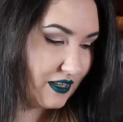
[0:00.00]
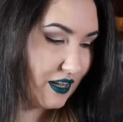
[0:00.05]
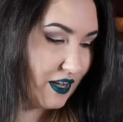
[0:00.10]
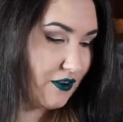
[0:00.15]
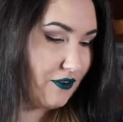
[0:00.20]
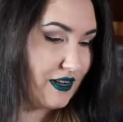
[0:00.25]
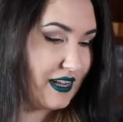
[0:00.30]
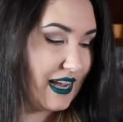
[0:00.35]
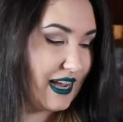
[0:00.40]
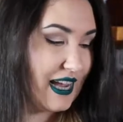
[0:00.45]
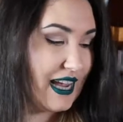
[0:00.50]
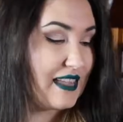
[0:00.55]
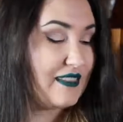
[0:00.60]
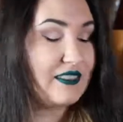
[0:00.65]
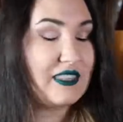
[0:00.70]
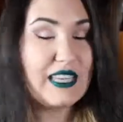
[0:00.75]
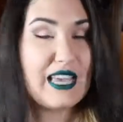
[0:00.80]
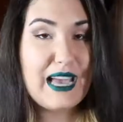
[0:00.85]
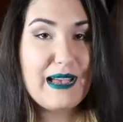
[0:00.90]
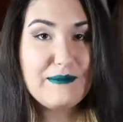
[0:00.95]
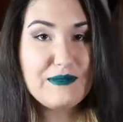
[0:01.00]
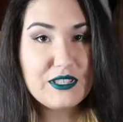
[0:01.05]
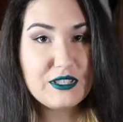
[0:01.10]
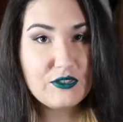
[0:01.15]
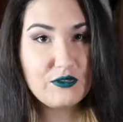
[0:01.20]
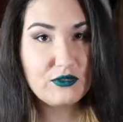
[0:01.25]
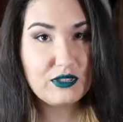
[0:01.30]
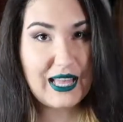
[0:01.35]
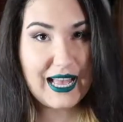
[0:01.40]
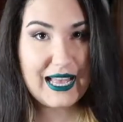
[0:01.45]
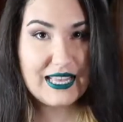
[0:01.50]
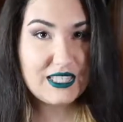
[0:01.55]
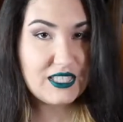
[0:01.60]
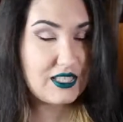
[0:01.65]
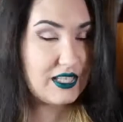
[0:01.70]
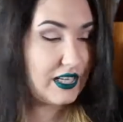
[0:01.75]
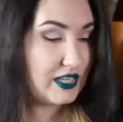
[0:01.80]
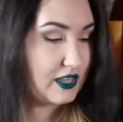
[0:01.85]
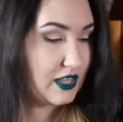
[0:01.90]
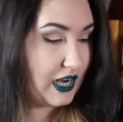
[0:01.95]
Okay, and the absolute last
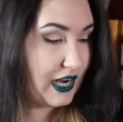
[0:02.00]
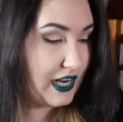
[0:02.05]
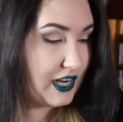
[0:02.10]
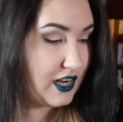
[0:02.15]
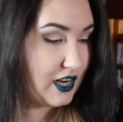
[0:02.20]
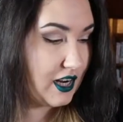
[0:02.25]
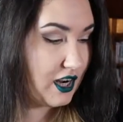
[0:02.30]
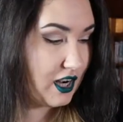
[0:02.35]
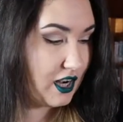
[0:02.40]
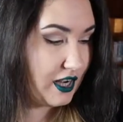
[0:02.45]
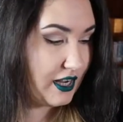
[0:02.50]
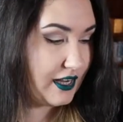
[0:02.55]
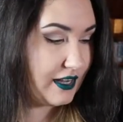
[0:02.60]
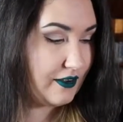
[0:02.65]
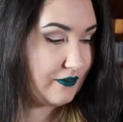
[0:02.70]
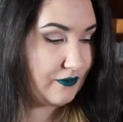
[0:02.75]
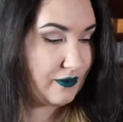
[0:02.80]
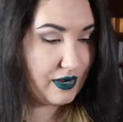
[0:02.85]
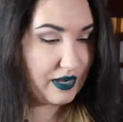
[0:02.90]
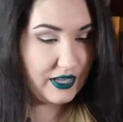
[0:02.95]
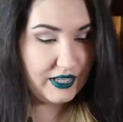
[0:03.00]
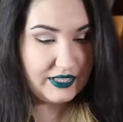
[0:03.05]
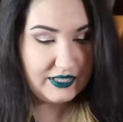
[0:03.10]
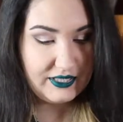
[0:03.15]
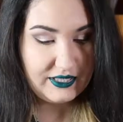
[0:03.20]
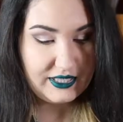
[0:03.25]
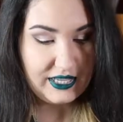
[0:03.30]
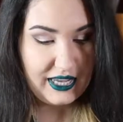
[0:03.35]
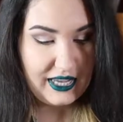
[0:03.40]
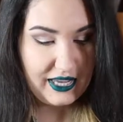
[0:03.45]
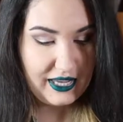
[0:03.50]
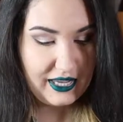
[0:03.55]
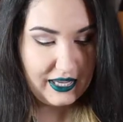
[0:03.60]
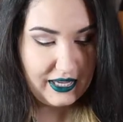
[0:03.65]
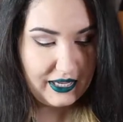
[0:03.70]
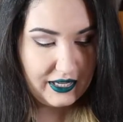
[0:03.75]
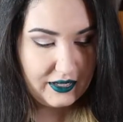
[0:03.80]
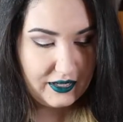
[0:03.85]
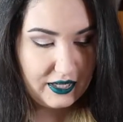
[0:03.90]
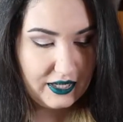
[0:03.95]
thing that I got was
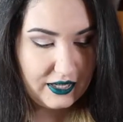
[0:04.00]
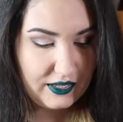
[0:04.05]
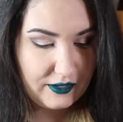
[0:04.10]
a